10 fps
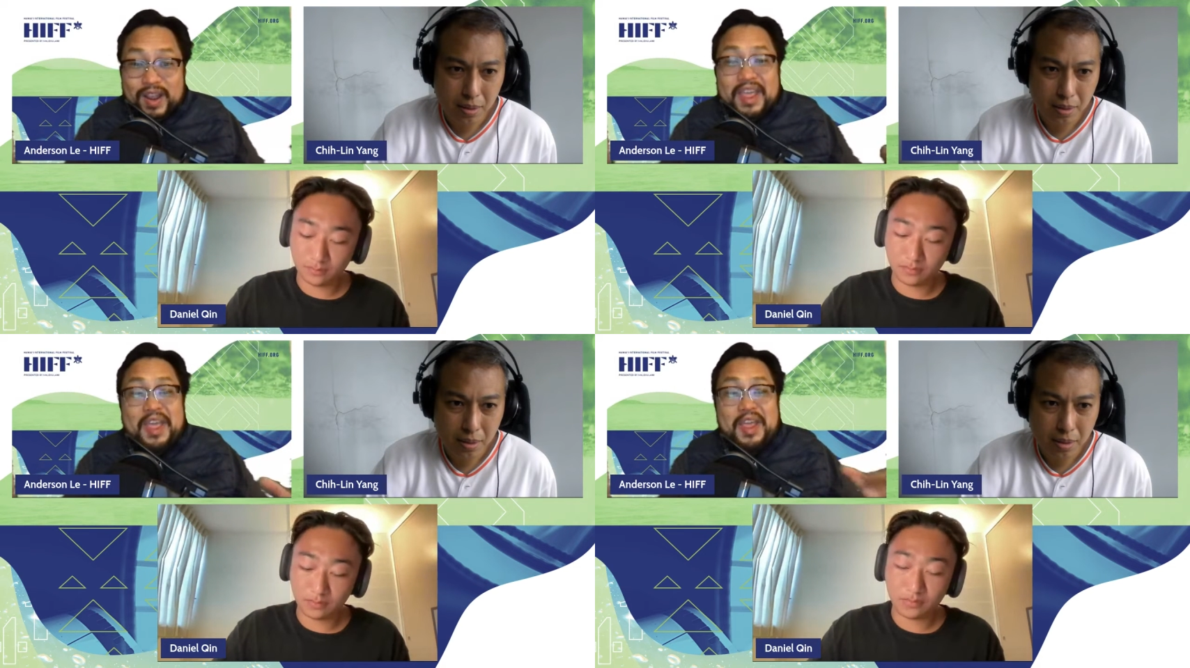
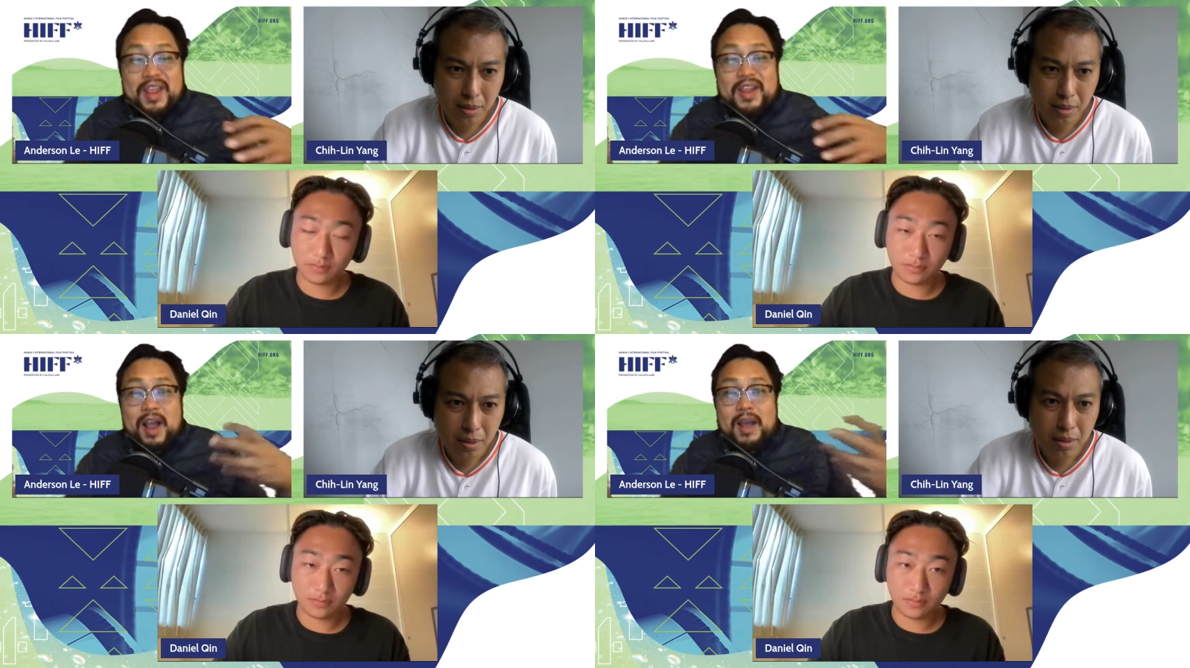Speaker 1: Can you
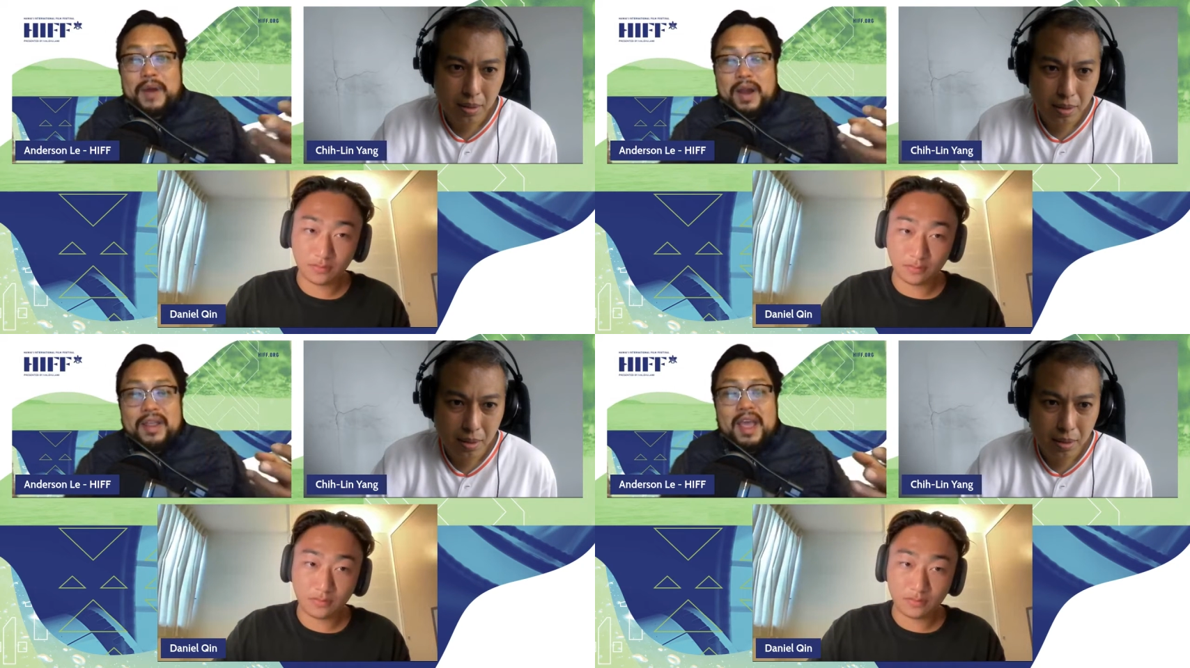talk
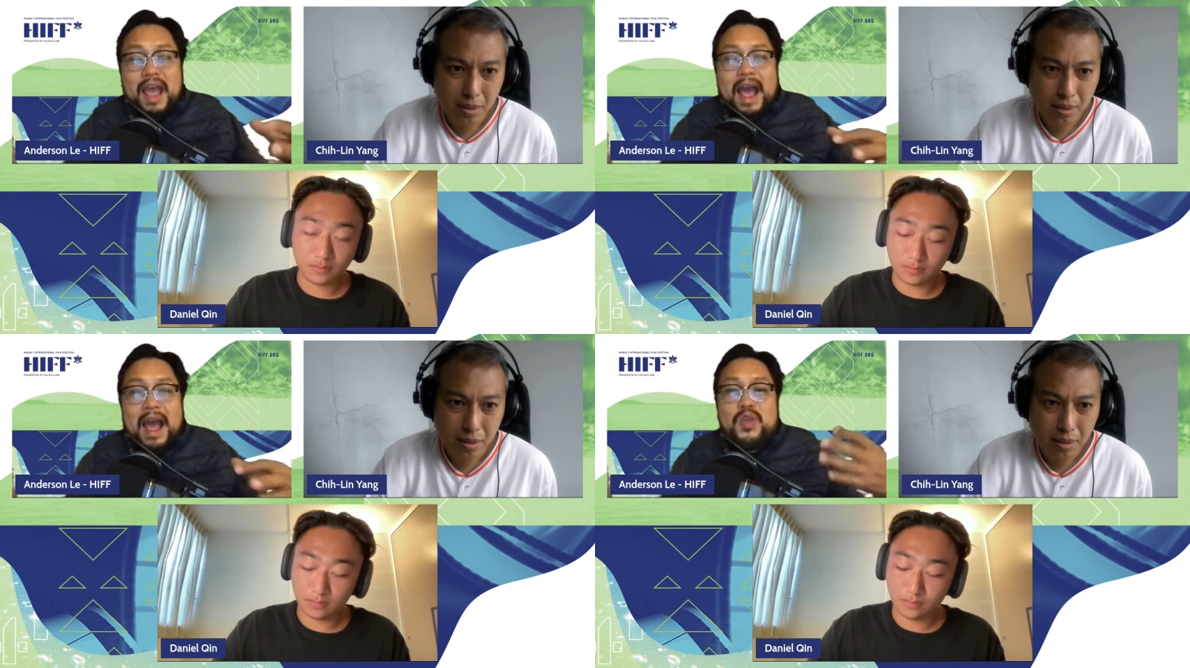about
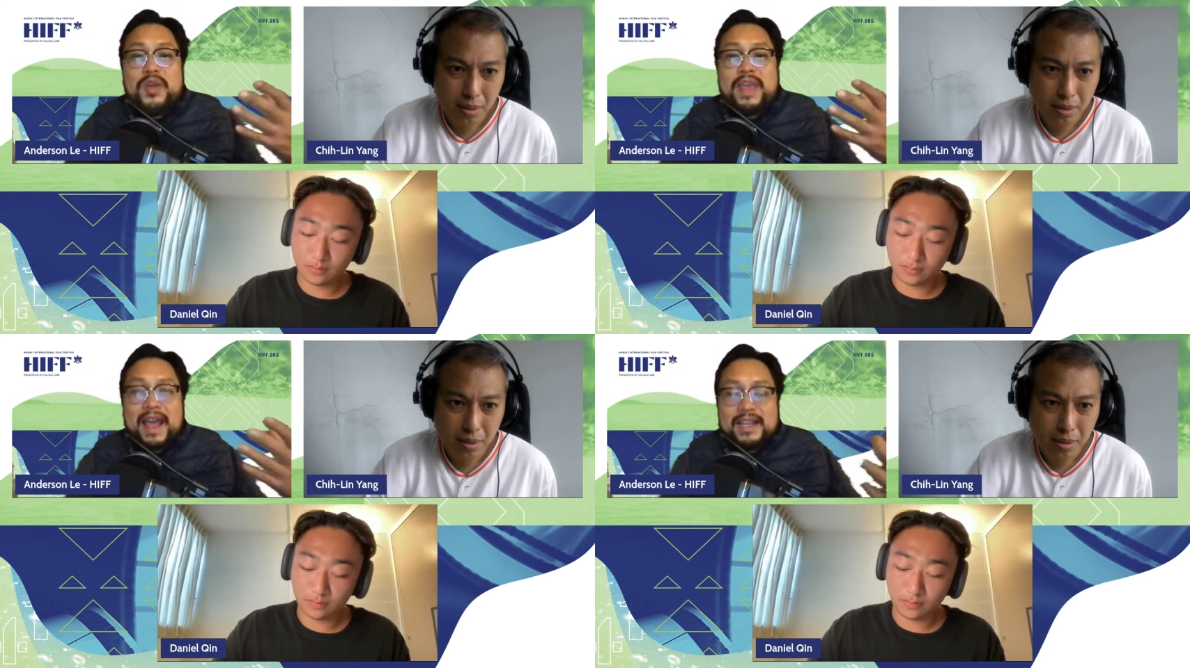how you
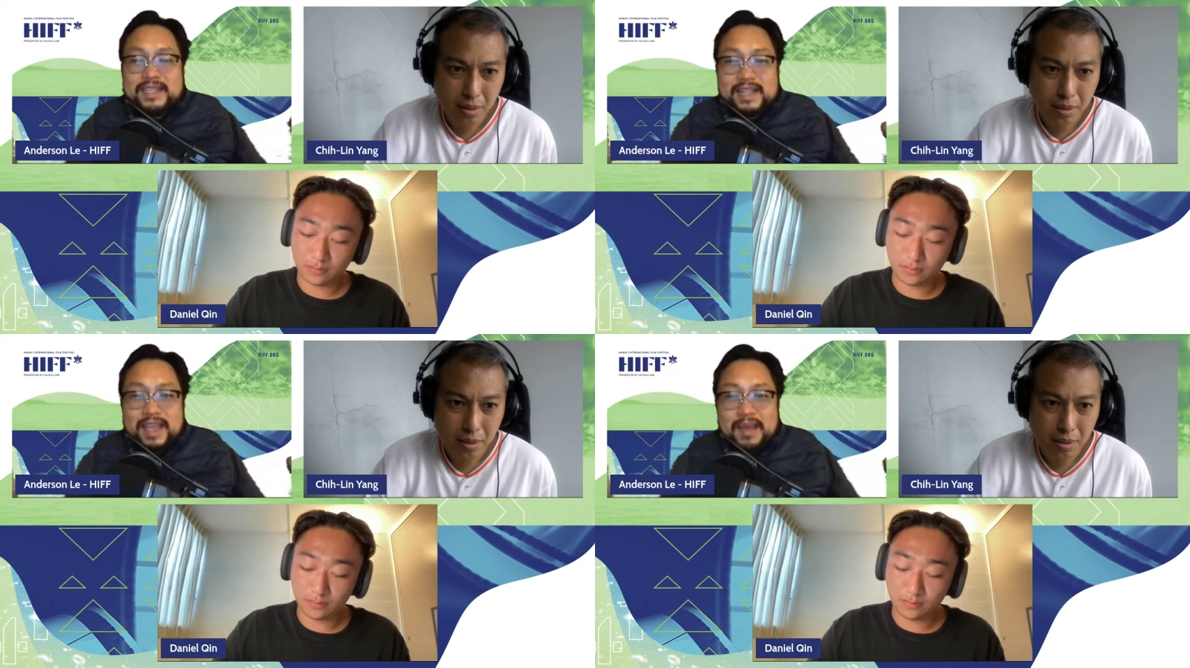
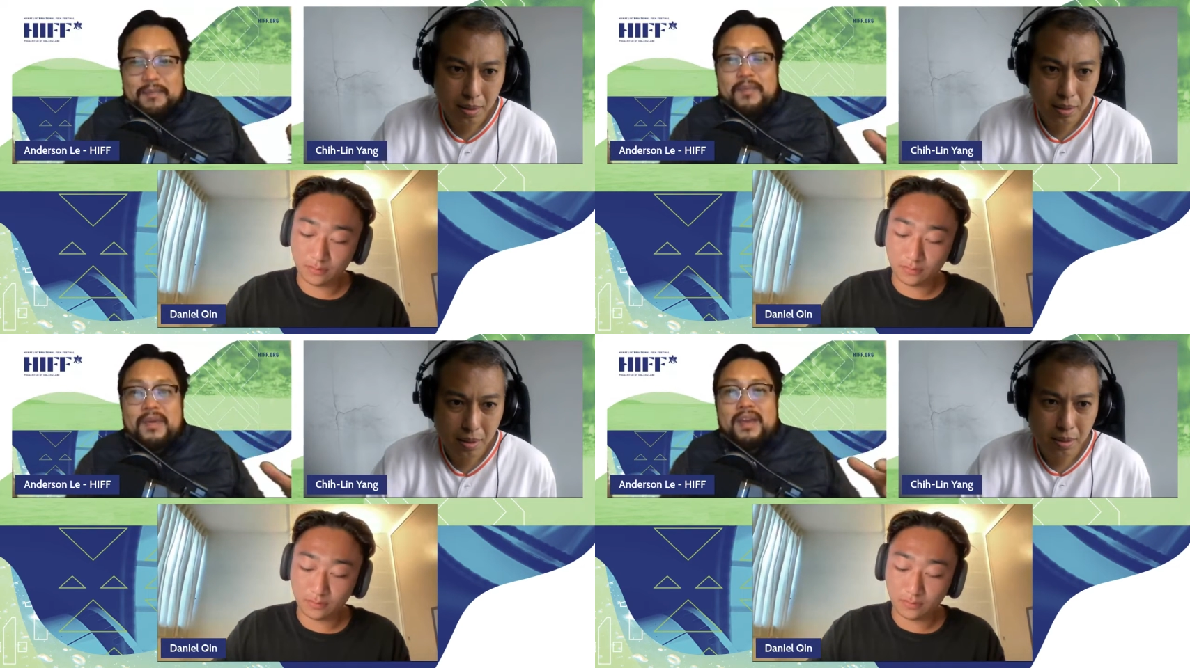casted them